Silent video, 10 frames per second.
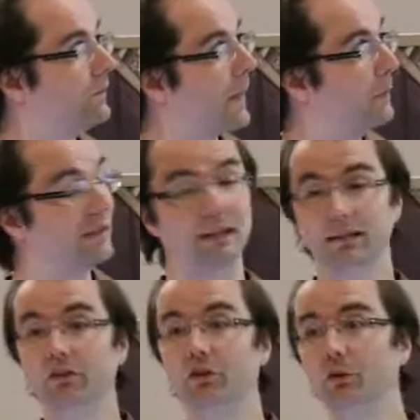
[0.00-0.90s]
And what that
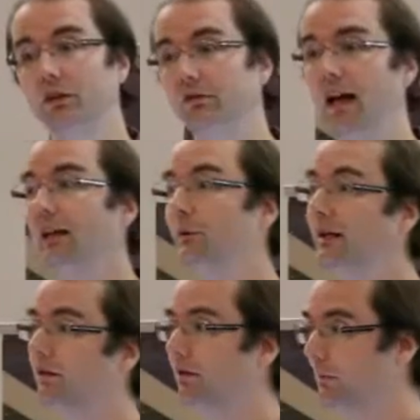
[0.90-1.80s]
leads to is a
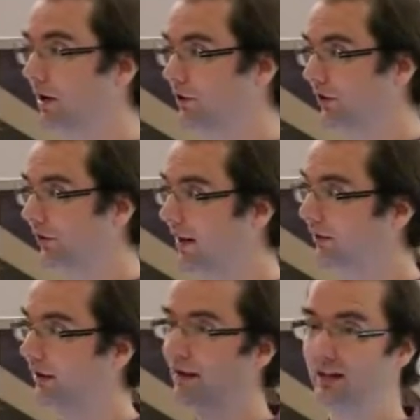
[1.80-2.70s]
valuing of the margins.
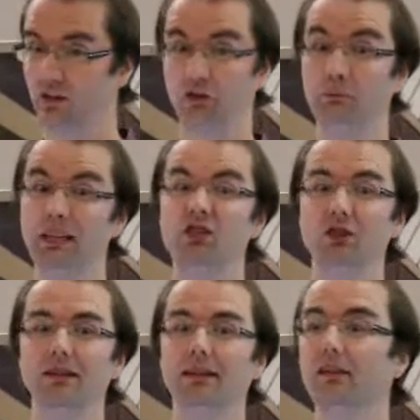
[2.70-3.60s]
As a
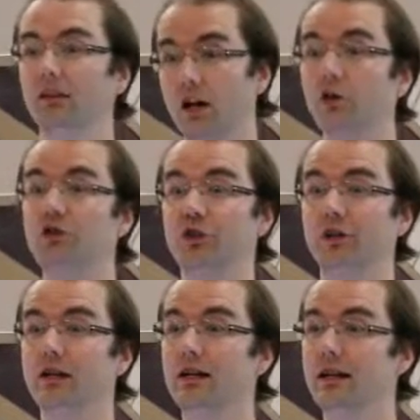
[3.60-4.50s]
species, as a
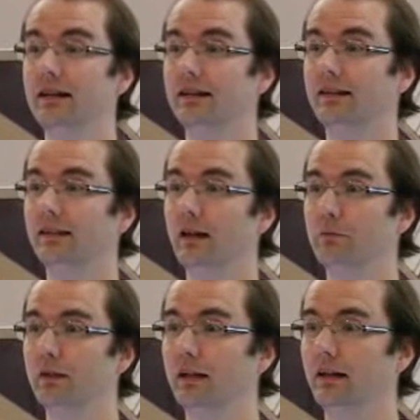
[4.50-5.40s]
culture, this is
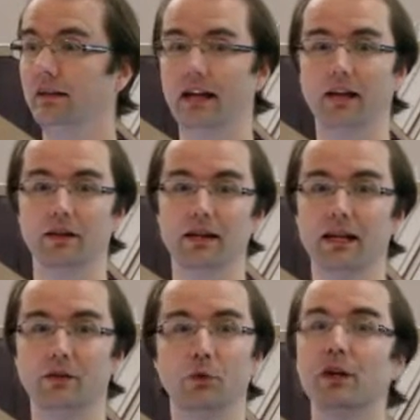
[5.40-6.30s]
something
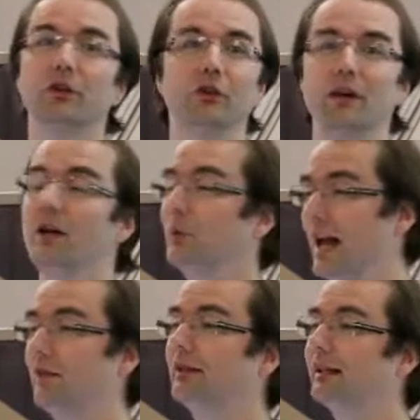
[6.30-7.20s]
that, if we're going to survive, we
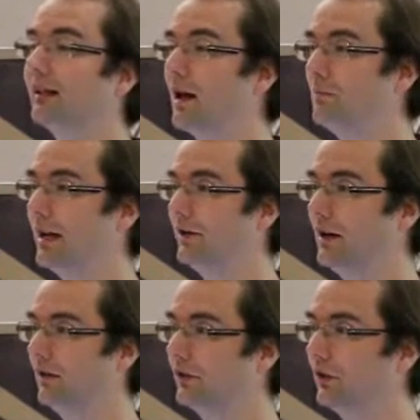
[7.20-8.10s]
have to get a lot better
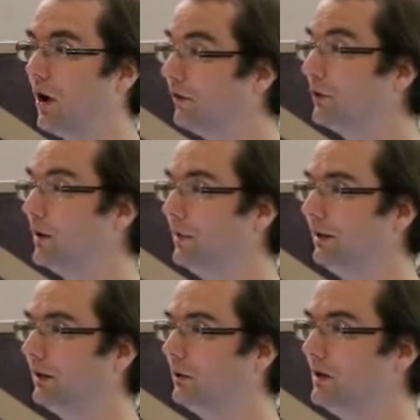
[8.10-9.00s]
at. Because often what we
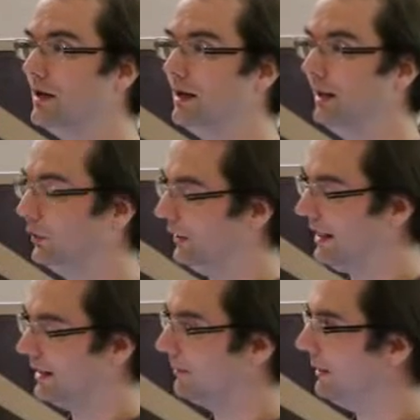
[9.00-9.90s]
do is we
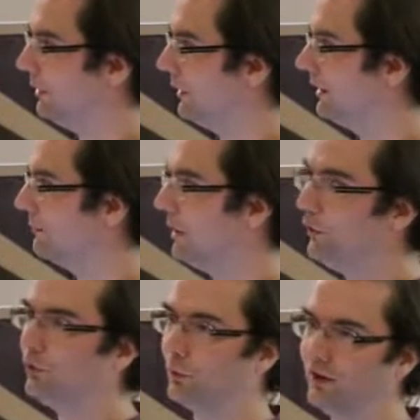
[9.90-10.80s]
take the people with the
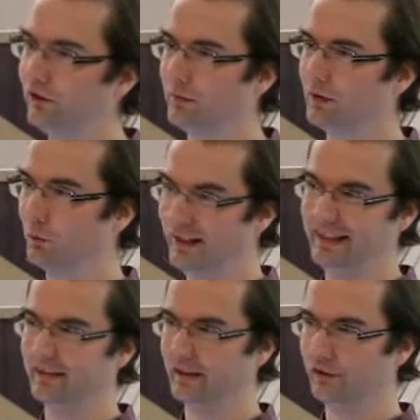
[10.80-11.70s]
most wisdom that we
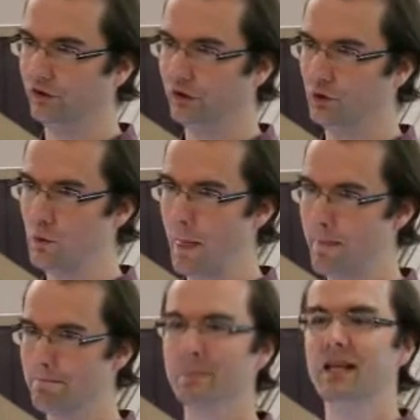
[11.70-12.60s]
need to listen to,
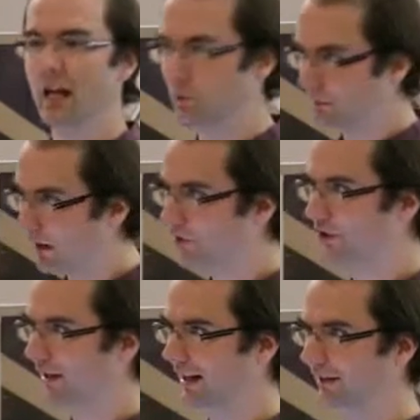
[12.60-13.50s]
and we
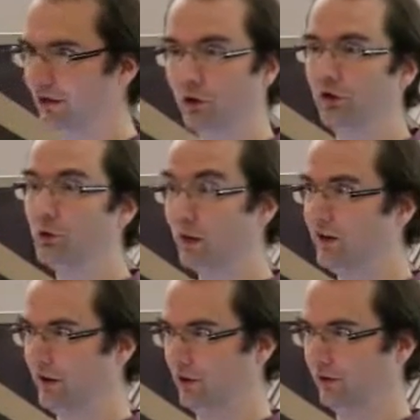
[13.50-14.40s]
marginalize it. Those are the
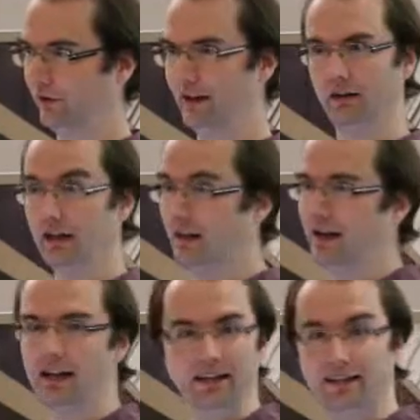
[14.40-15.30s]
weirdos.
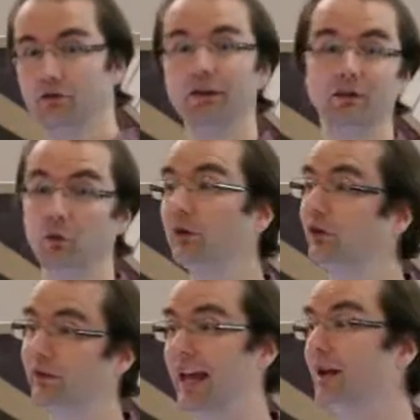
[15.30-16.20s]
In different sorts
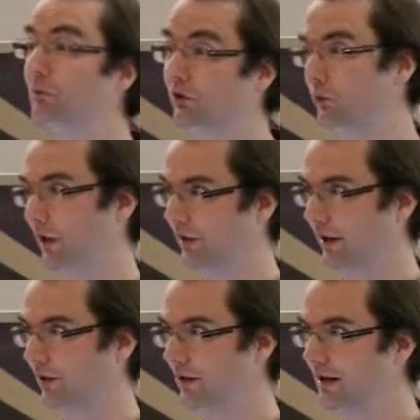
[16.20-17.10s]
of camps of
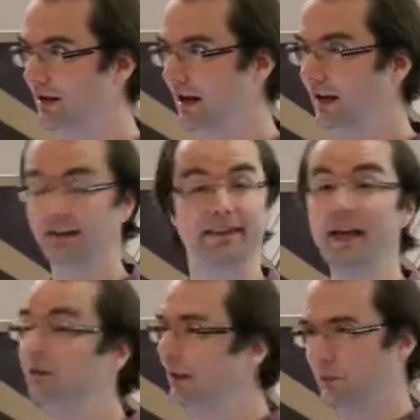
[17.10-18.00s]
weirdo,
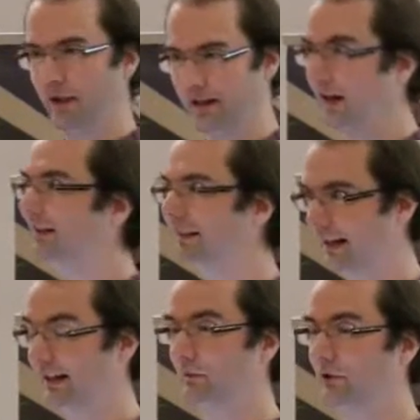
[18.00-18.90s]
thankfully we can
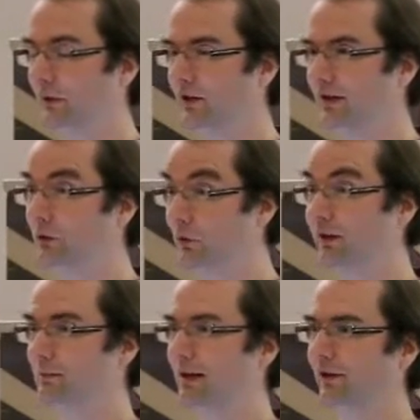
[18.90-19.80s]
isolate them so we don't have to
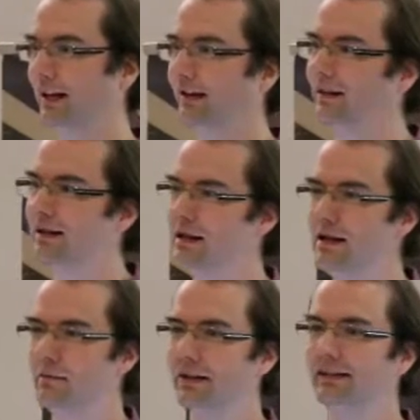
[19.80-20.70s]
worry about that.
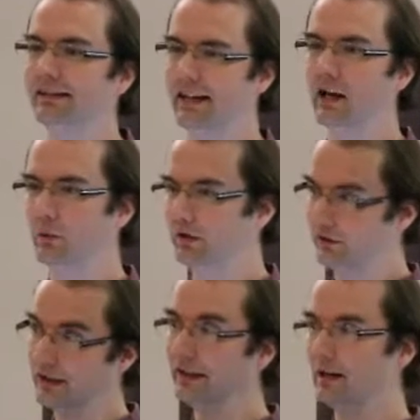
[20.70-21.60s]
But instead, when you're
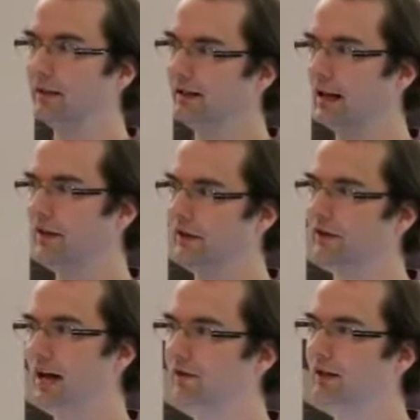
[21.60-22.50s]
really coming together and
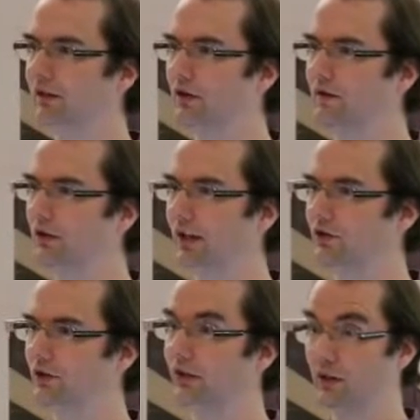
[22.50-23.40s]
you're having these
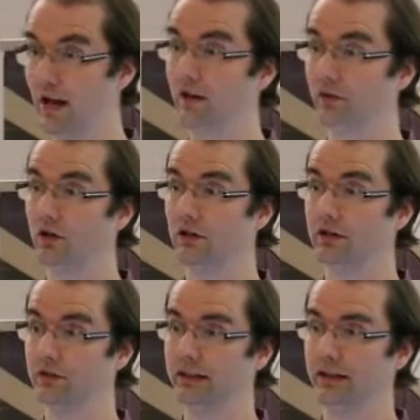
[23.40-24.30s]
conversations and you have to all
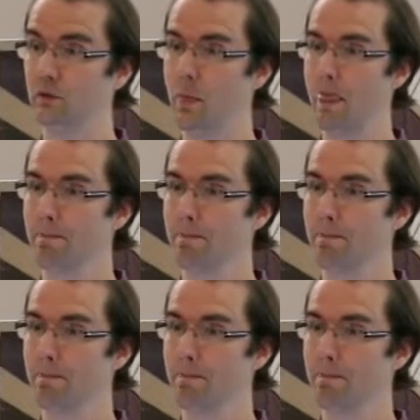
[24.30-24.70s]
agree,